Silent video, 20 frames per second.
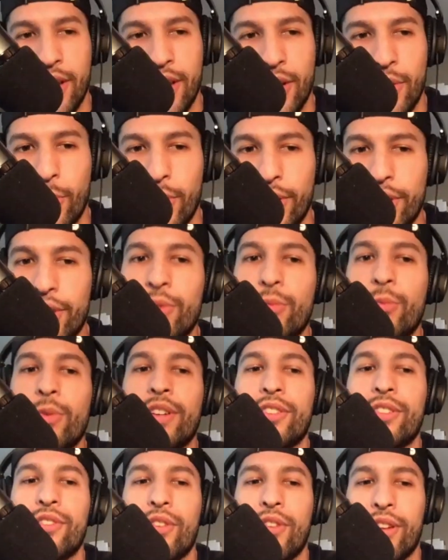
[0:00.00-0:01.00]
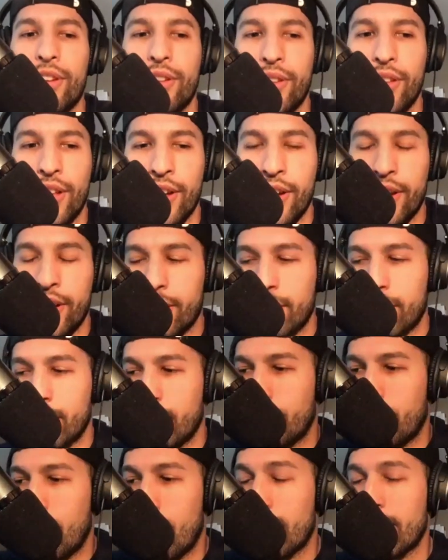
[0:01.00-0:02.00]
what you want to start a
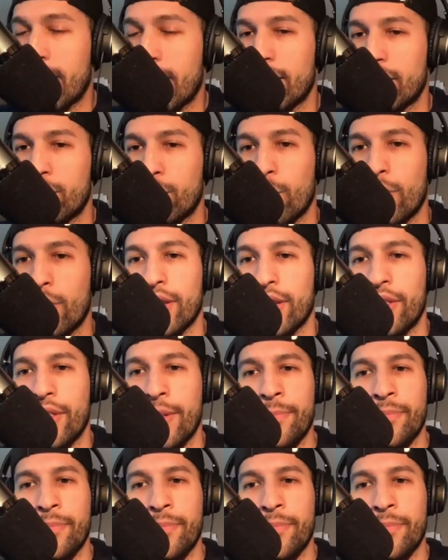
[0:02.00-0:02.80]
podcast with